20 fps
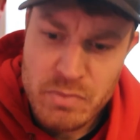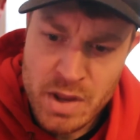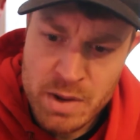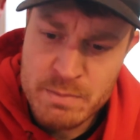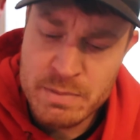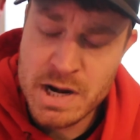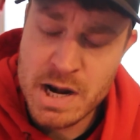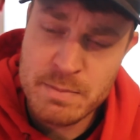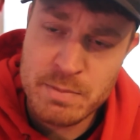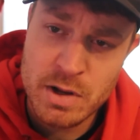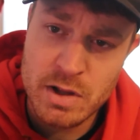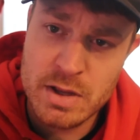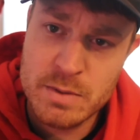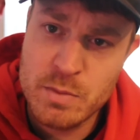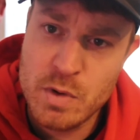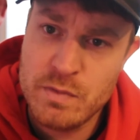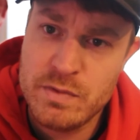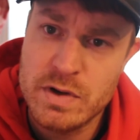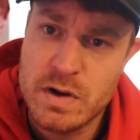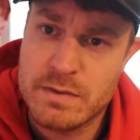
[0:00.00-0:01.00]
but I would probably
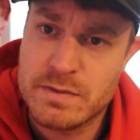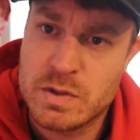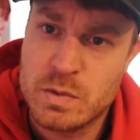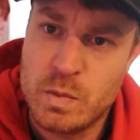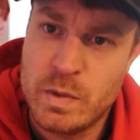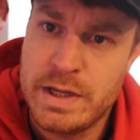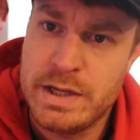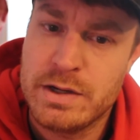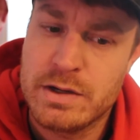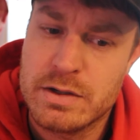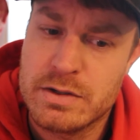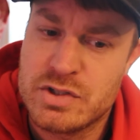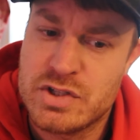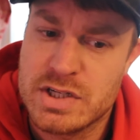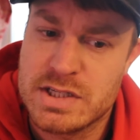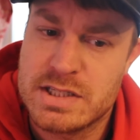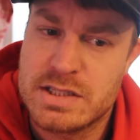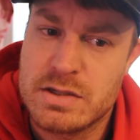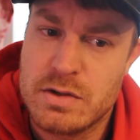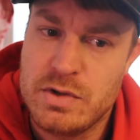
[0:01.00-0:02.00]
move you off to winger
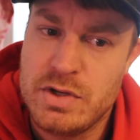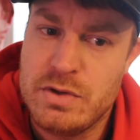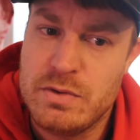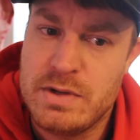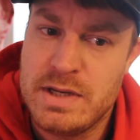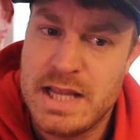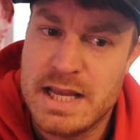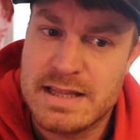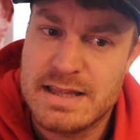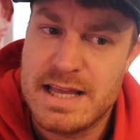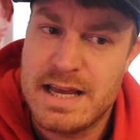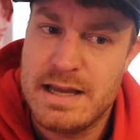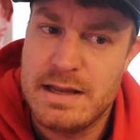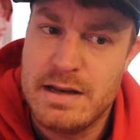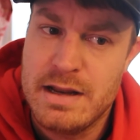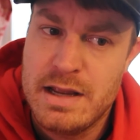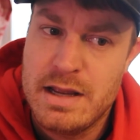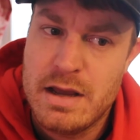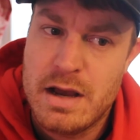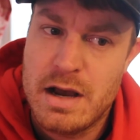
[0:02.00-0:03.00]
just so you'd get
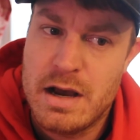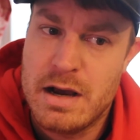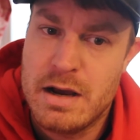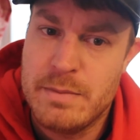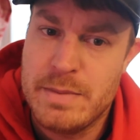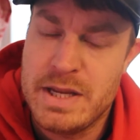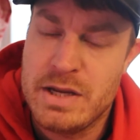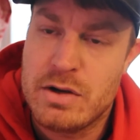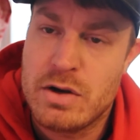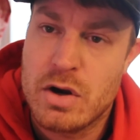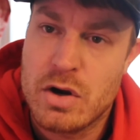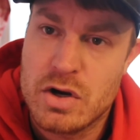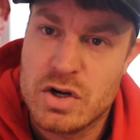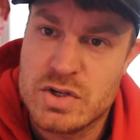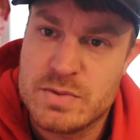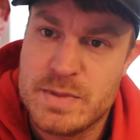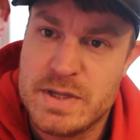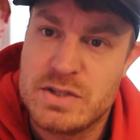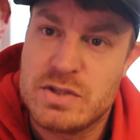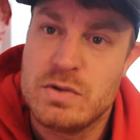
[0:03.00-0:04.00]
that
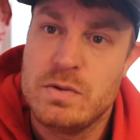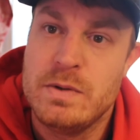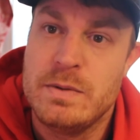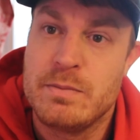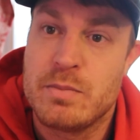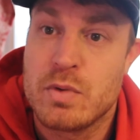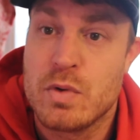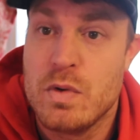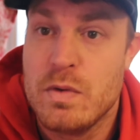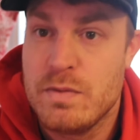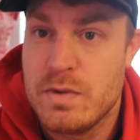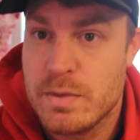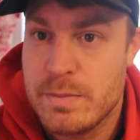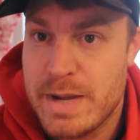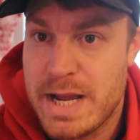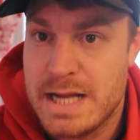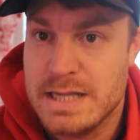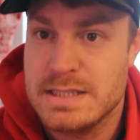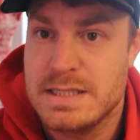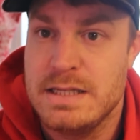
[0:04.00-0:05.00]
encouragement to improve your
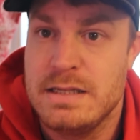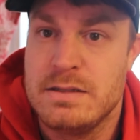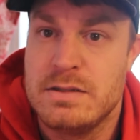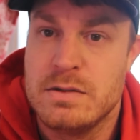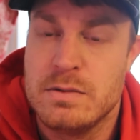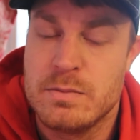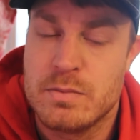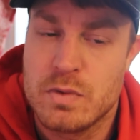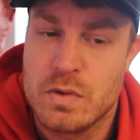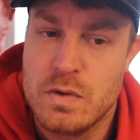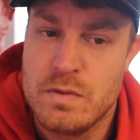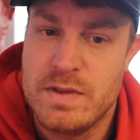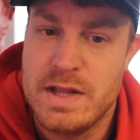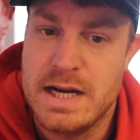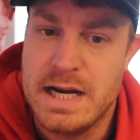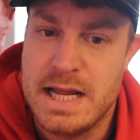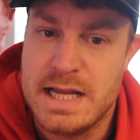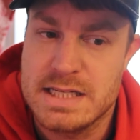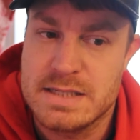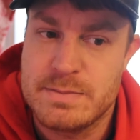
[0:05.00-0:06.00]
passing, to improve
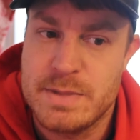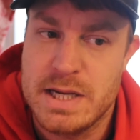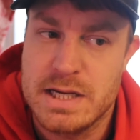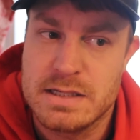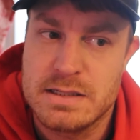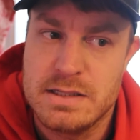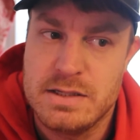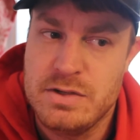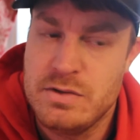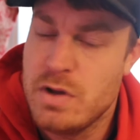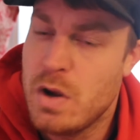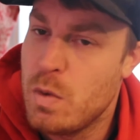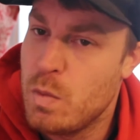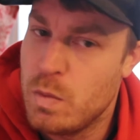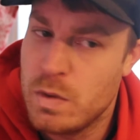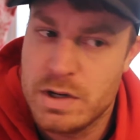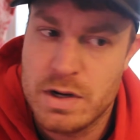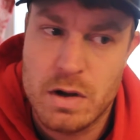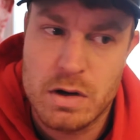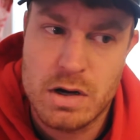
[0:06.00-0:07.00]
that aspect. You don't
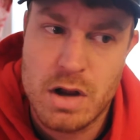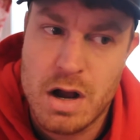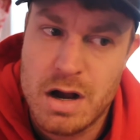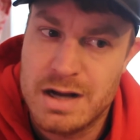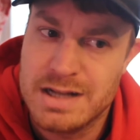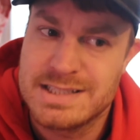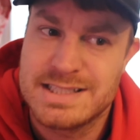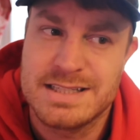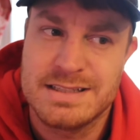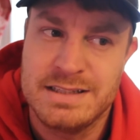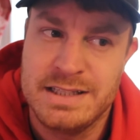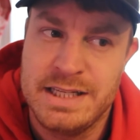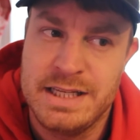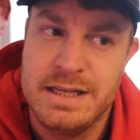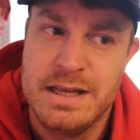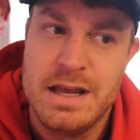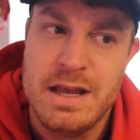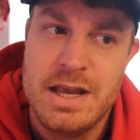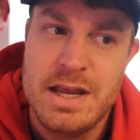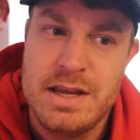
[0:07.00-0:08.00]
want to
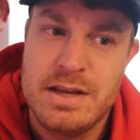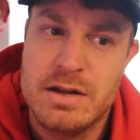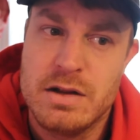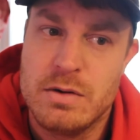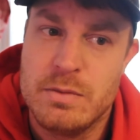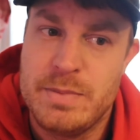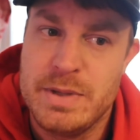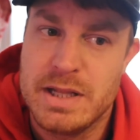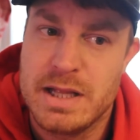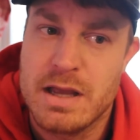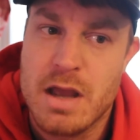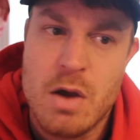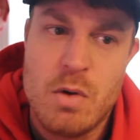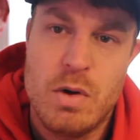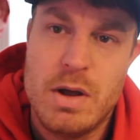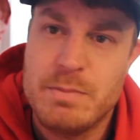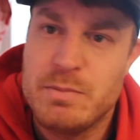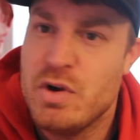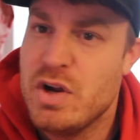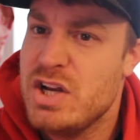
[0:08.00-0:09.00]
constantly, be like,
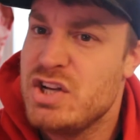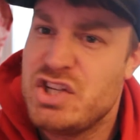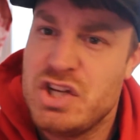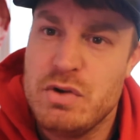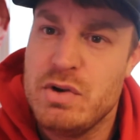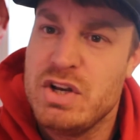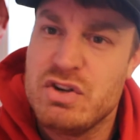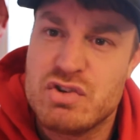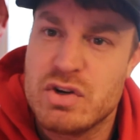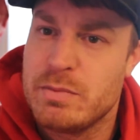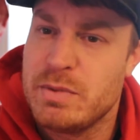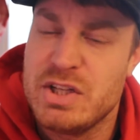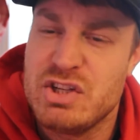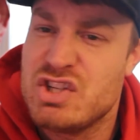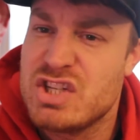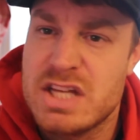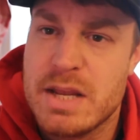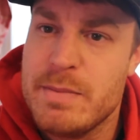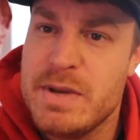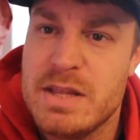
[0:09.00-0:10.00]
well, I'm great at shooting, dribbling,
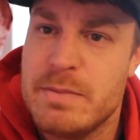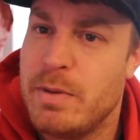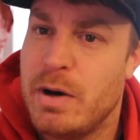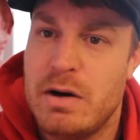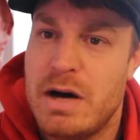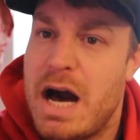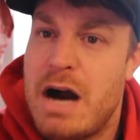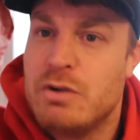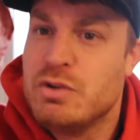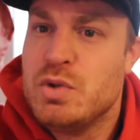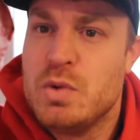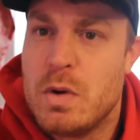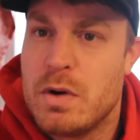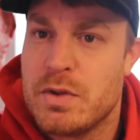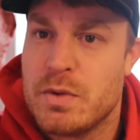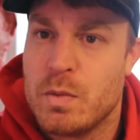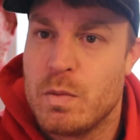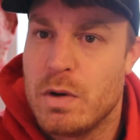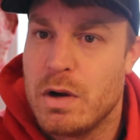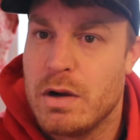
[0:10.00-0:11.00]
just give me the ball, I'll do
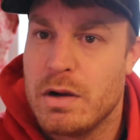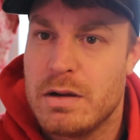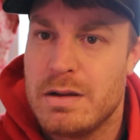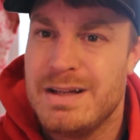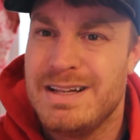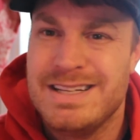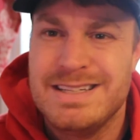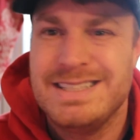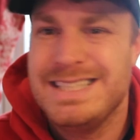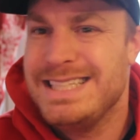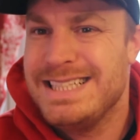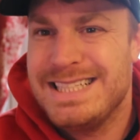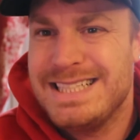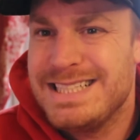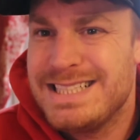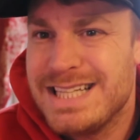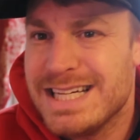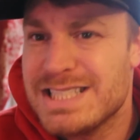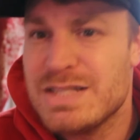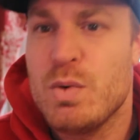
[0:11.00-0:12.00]
all the work.
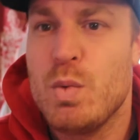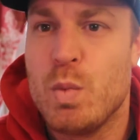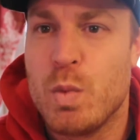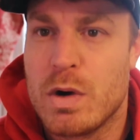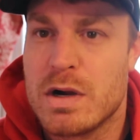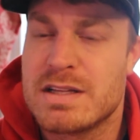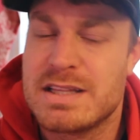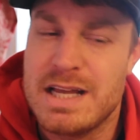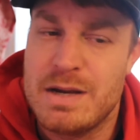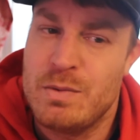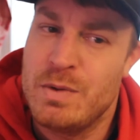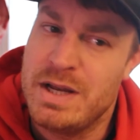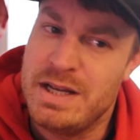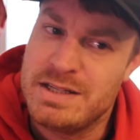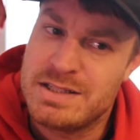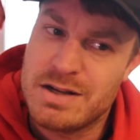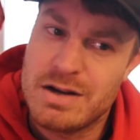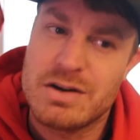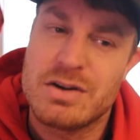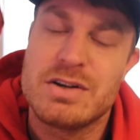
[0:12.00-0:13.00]
It doesn't work that way.
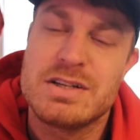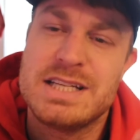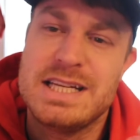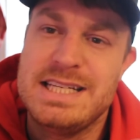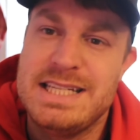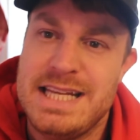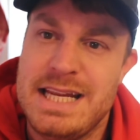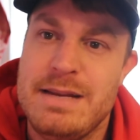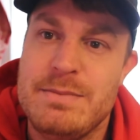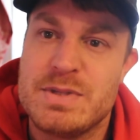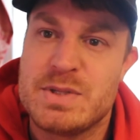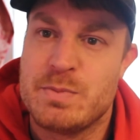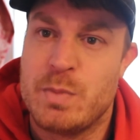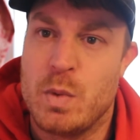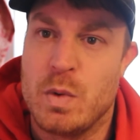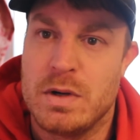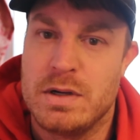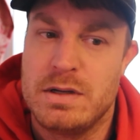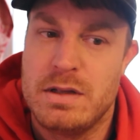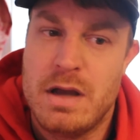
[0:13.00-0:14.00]
Soccer is a team
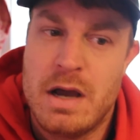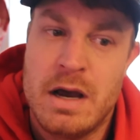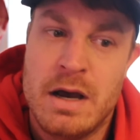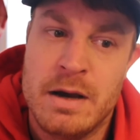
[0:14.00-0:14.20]
sport.